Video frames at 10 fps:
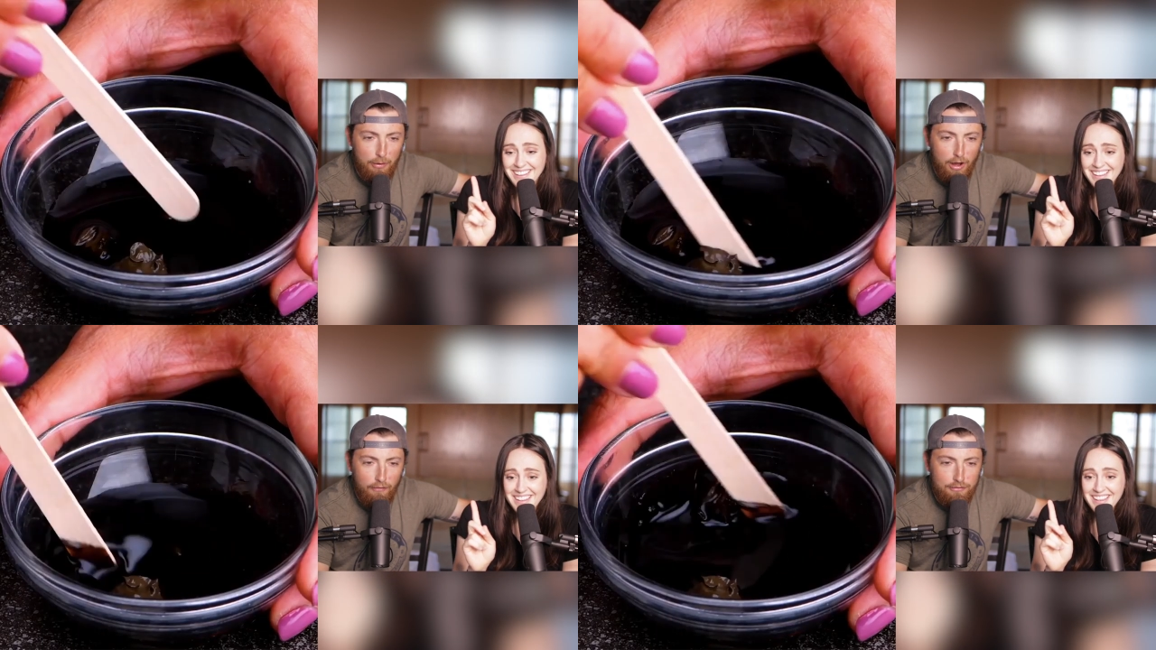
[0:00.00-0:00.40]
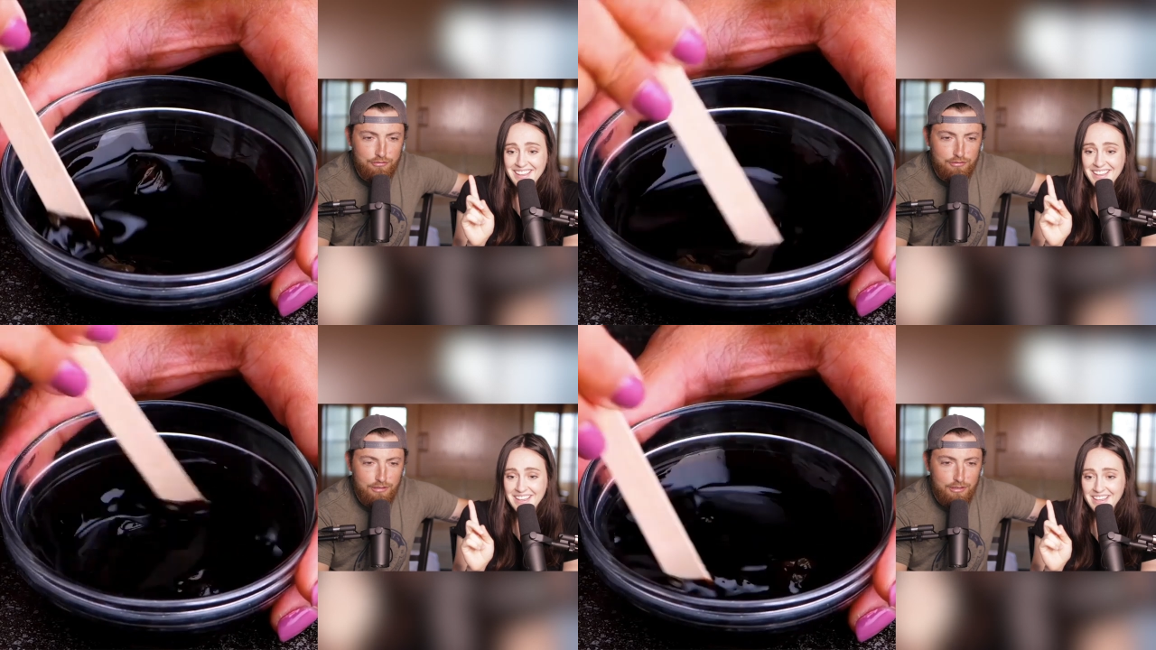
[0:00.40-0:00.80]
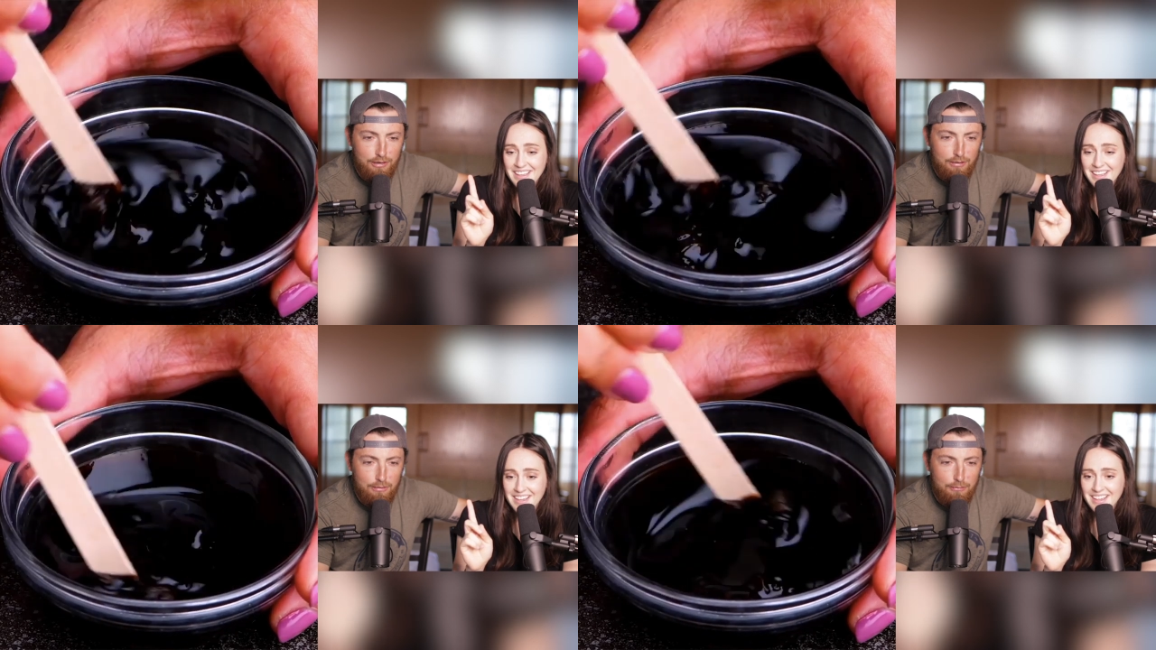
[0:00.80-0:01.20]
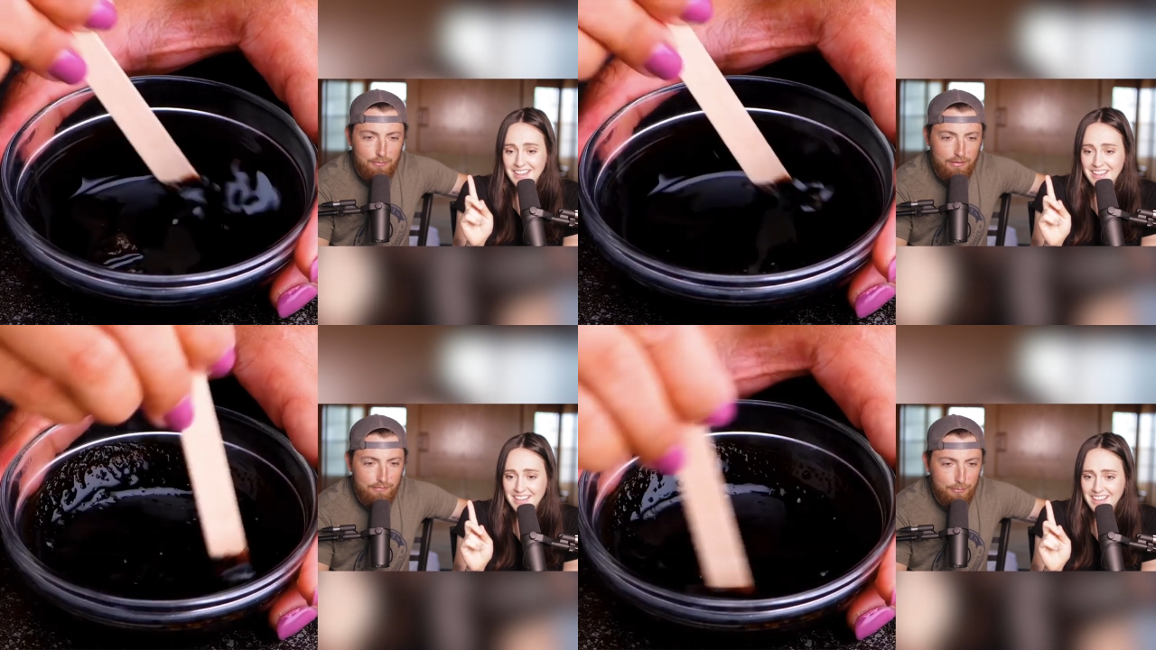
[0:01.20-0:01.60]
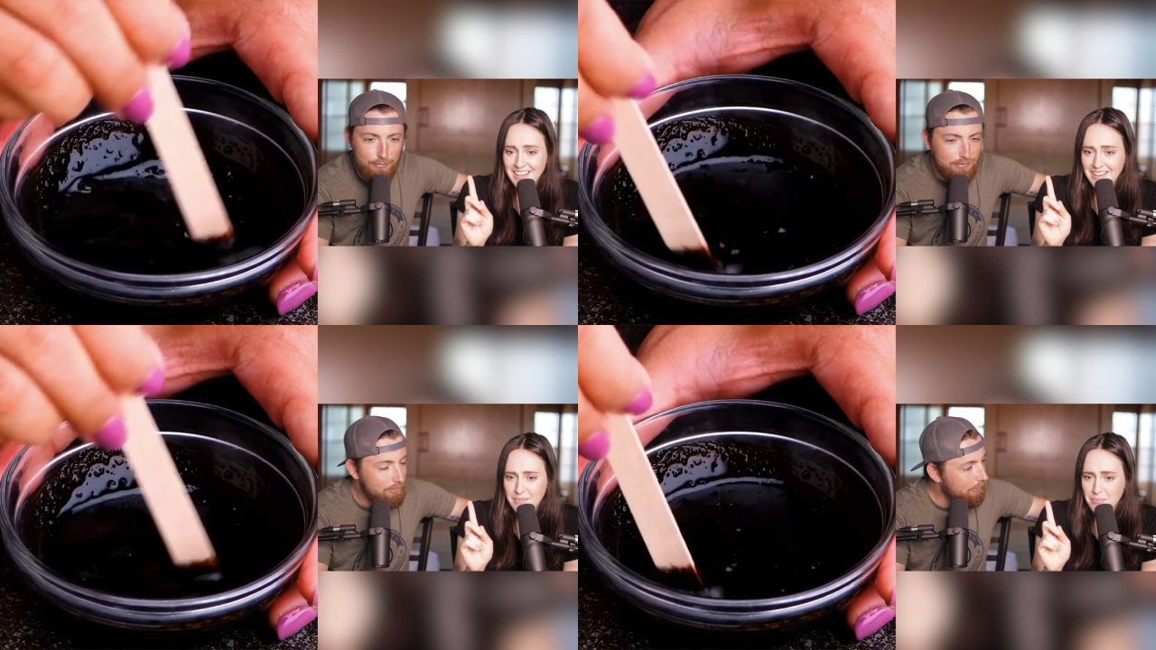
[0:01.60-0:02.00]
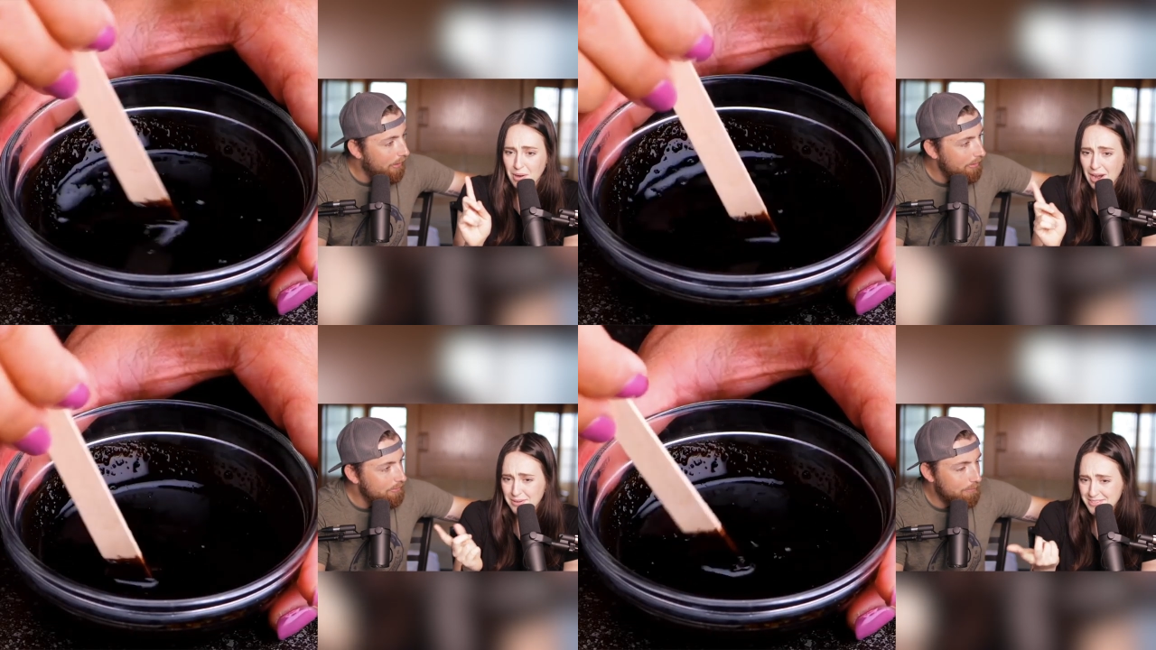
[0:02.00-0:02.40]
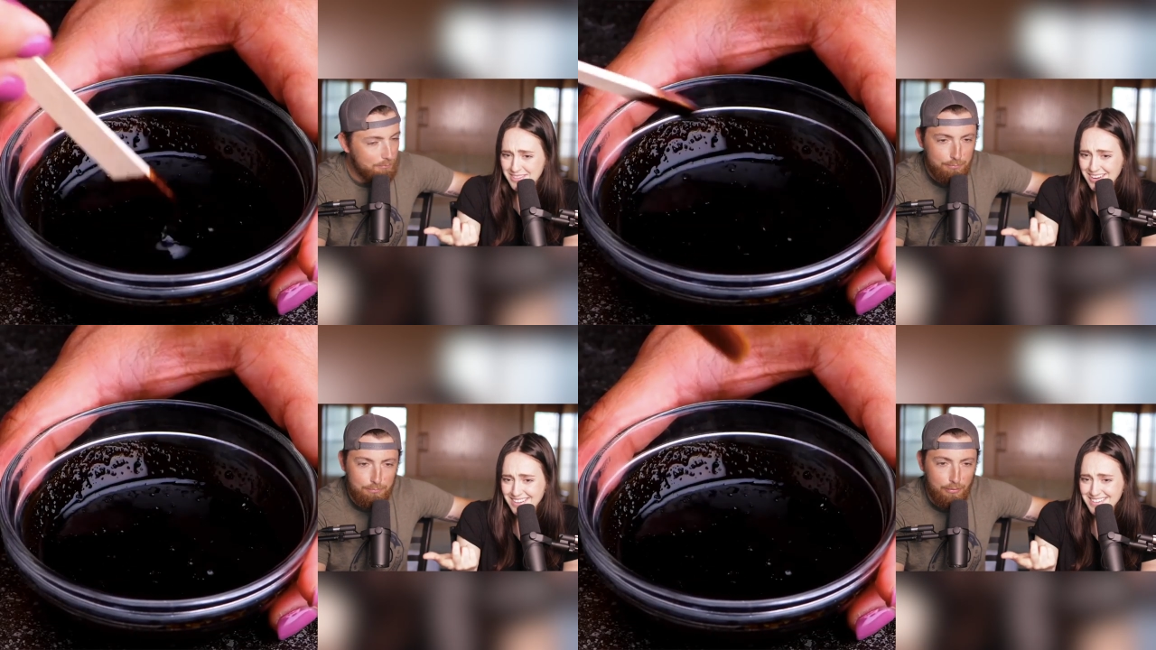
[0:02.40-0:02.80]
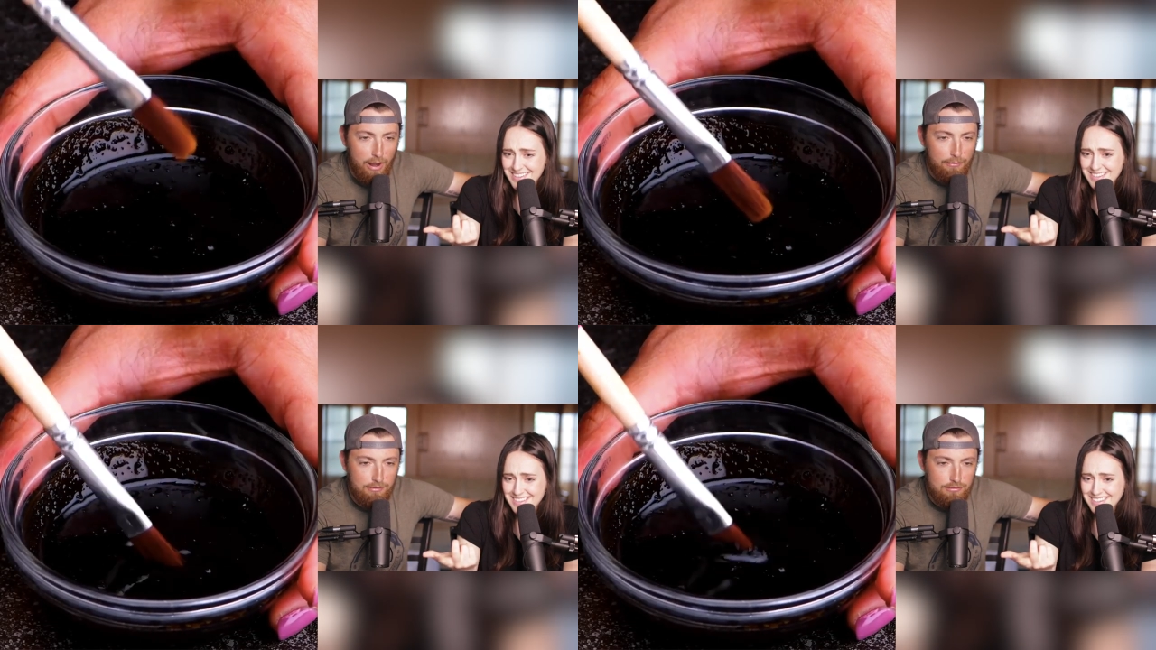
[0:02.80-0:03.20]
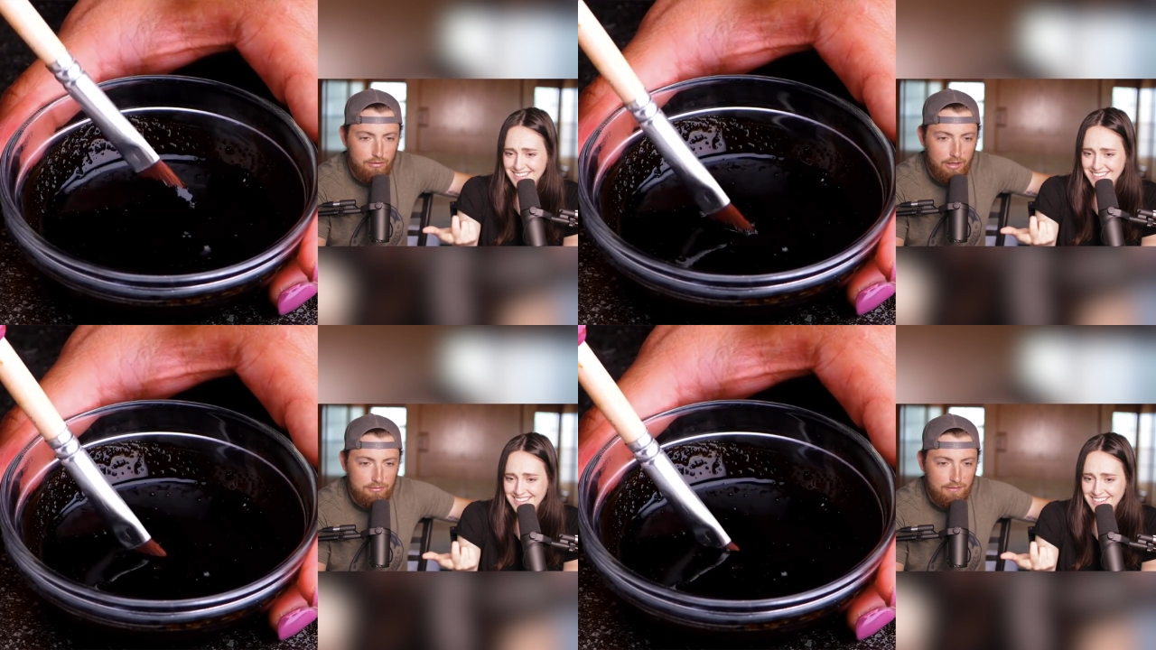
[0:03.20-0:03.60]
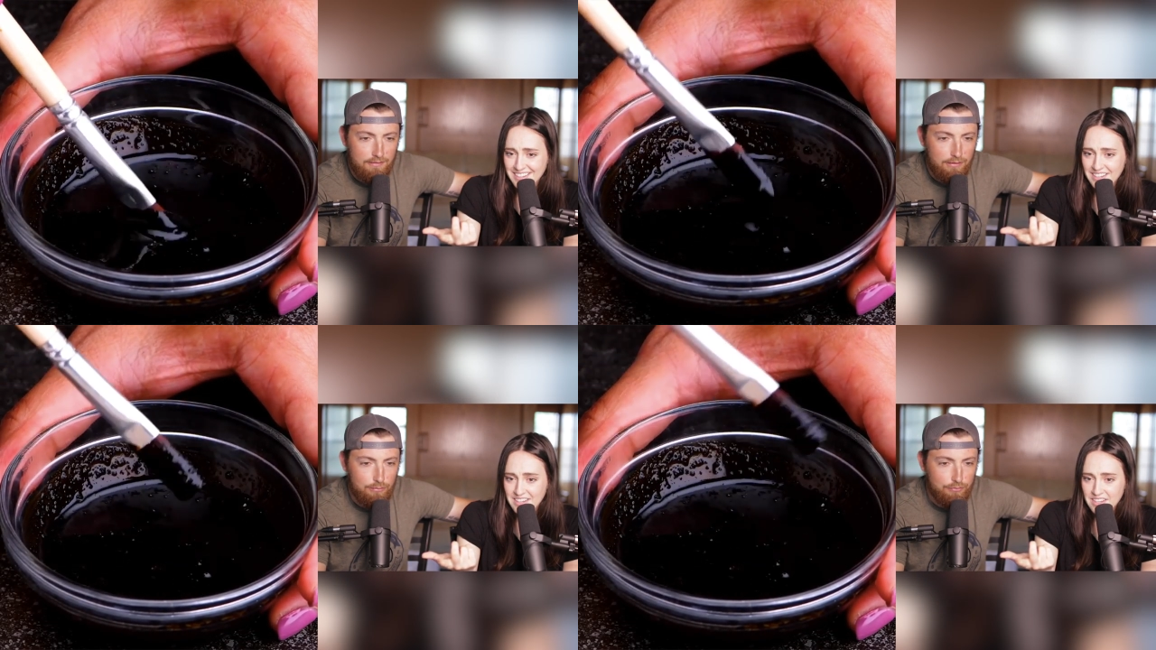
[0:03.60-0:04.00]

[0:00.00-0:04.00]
Speaker 1: polish. What did? what was the sauce? Brown sauce. Browning sauce. I think that's